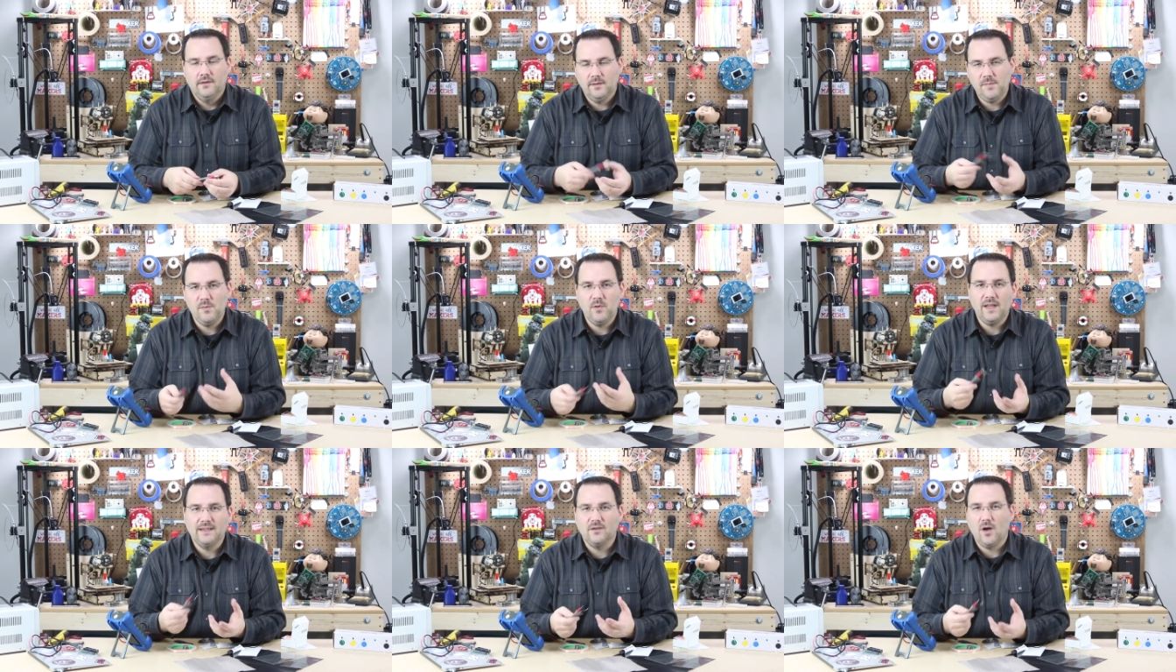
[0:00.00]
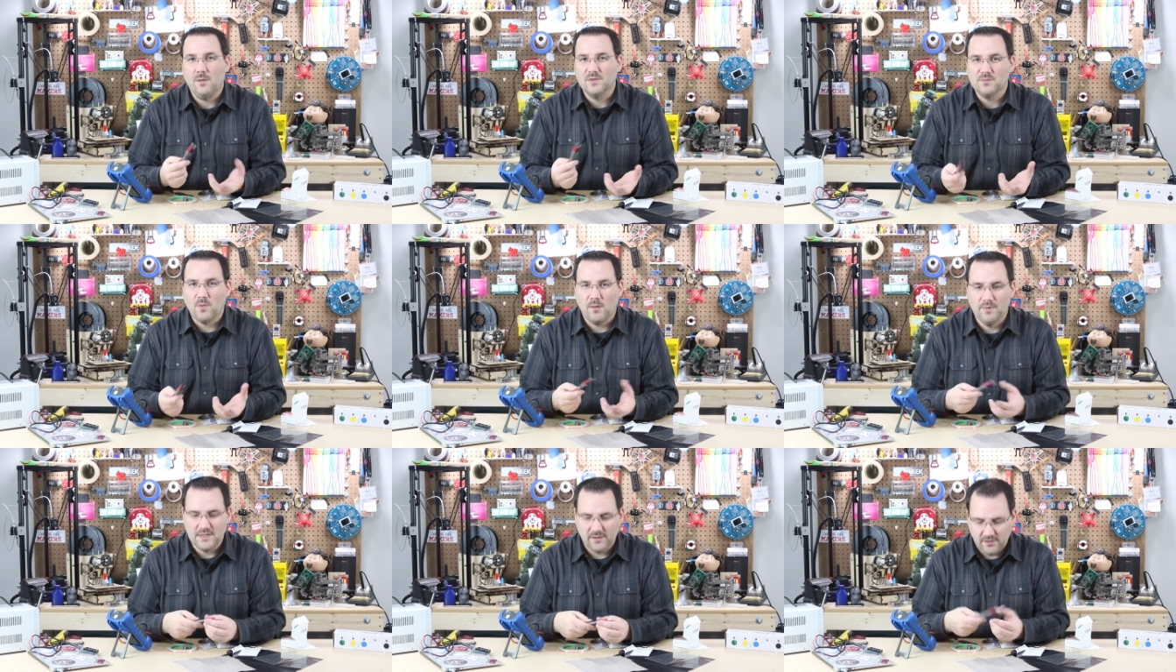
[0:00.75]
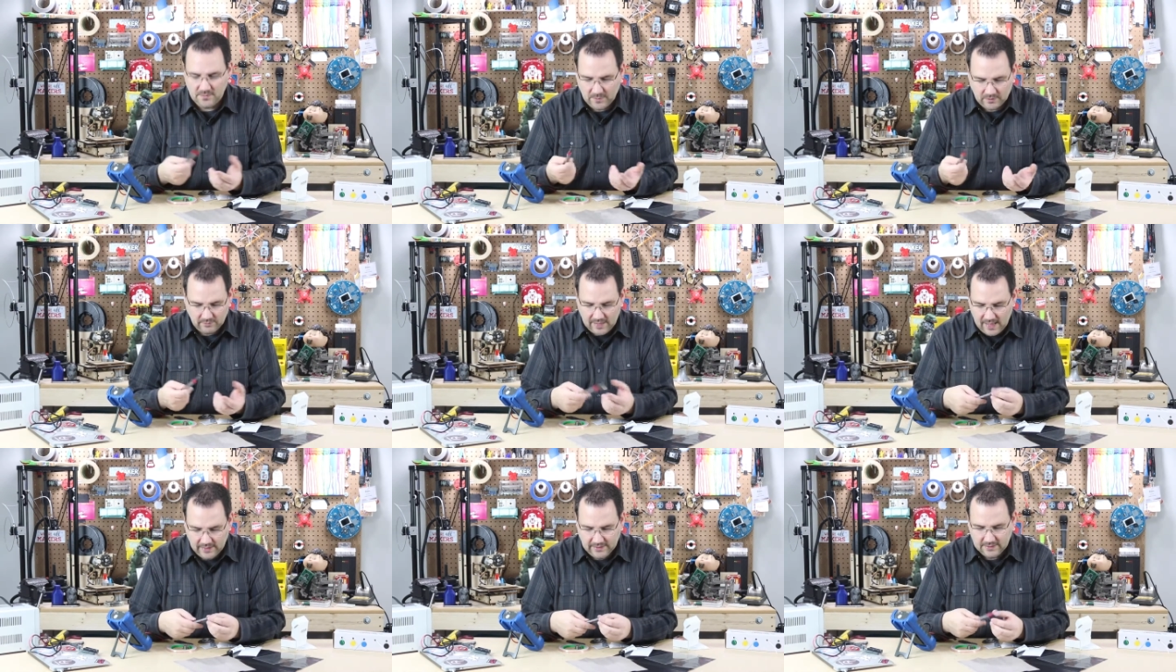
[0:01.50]
Some people like to call them smart materials, but the
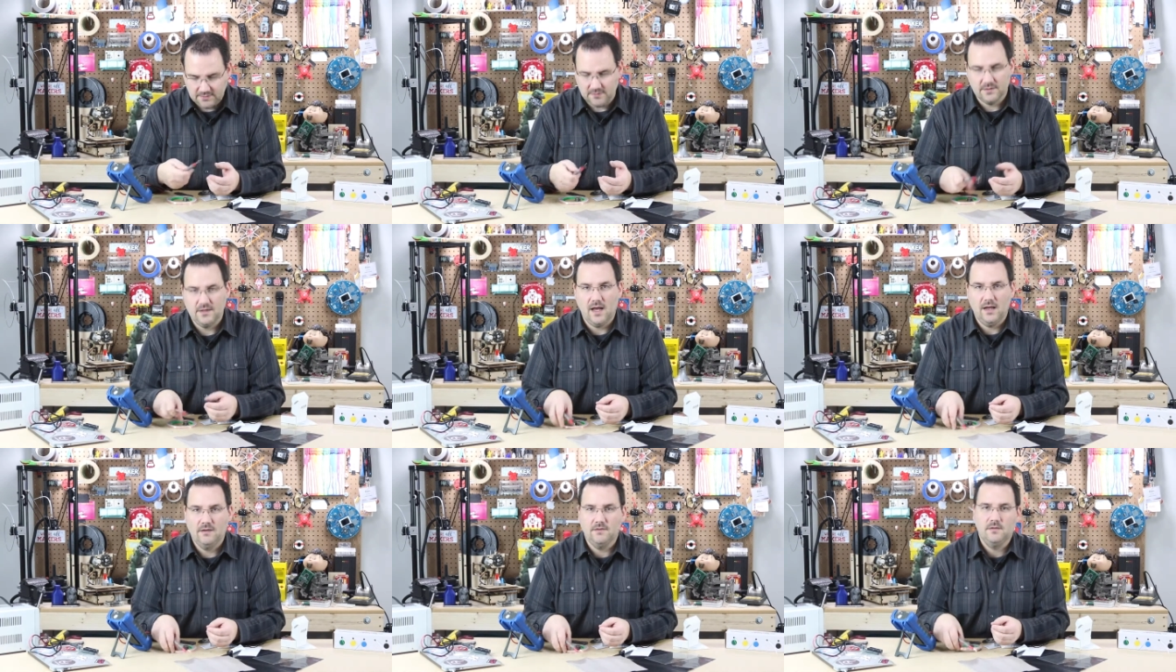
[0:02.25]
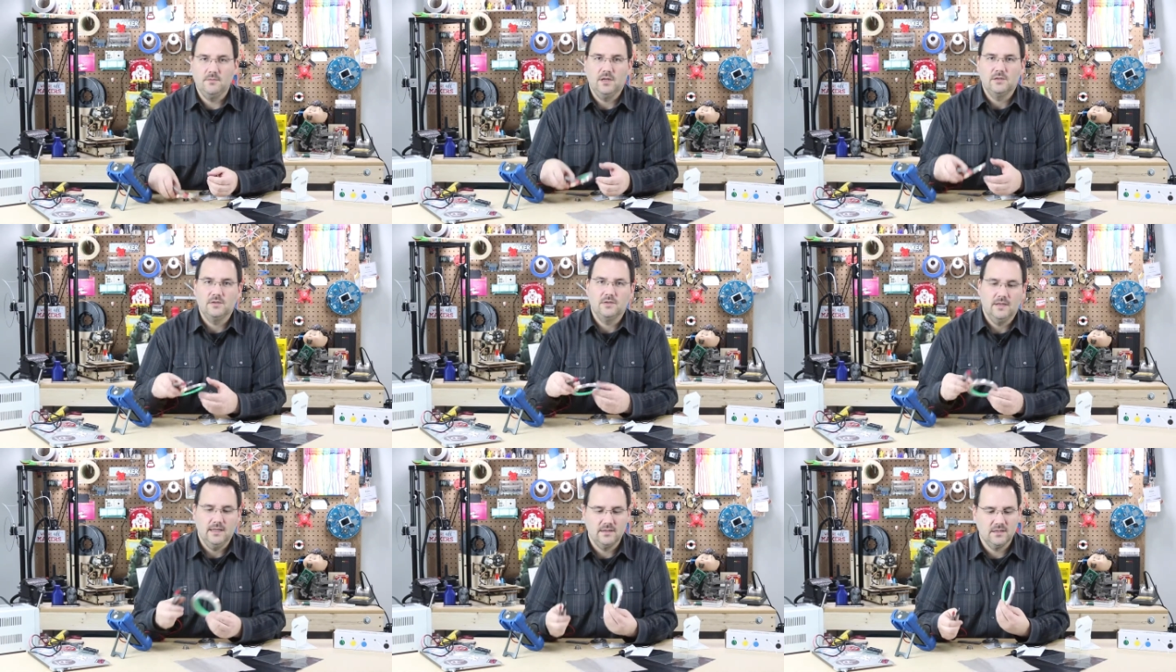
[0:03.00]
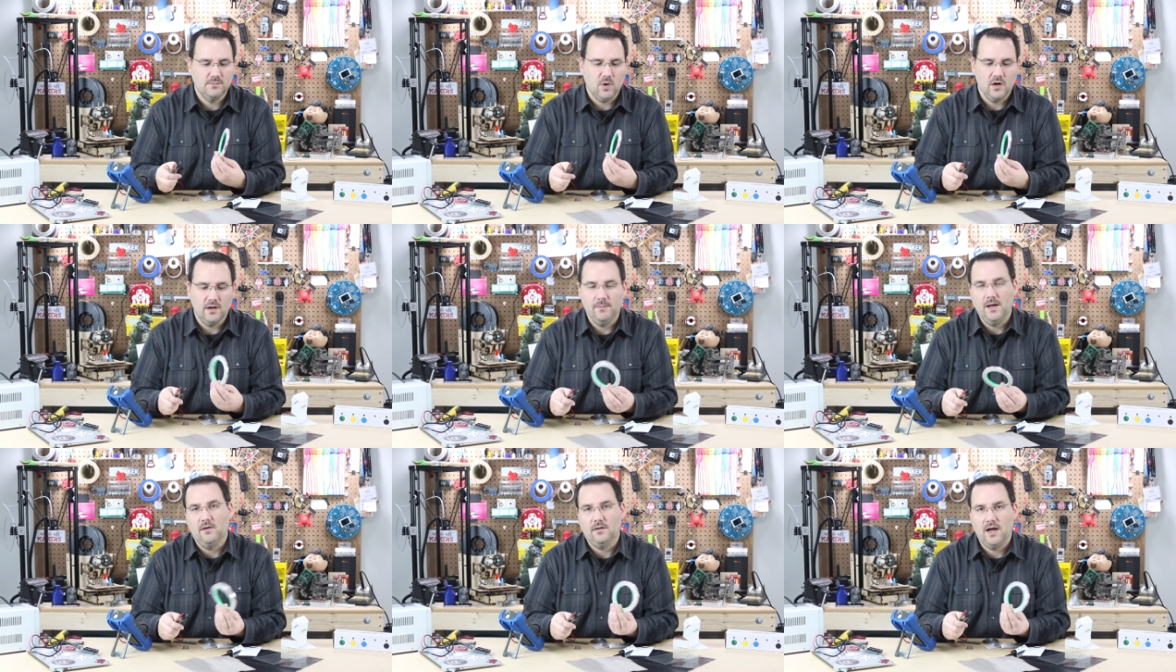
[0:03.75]
reality is there's not too much that's smart
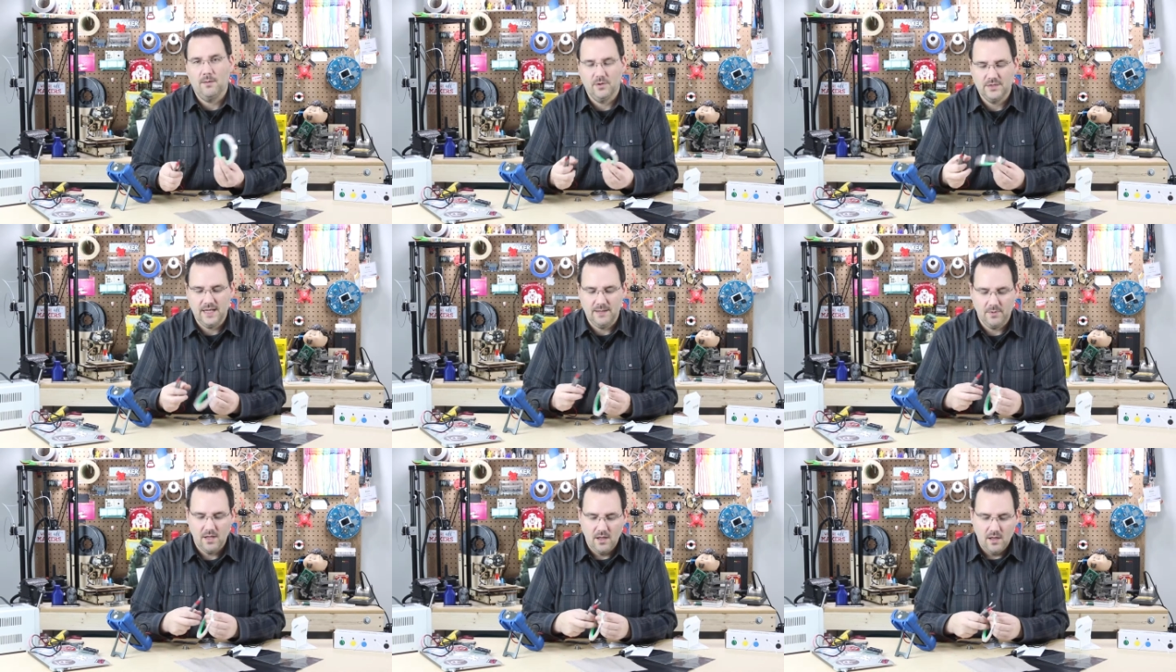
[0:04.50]
about copper tape.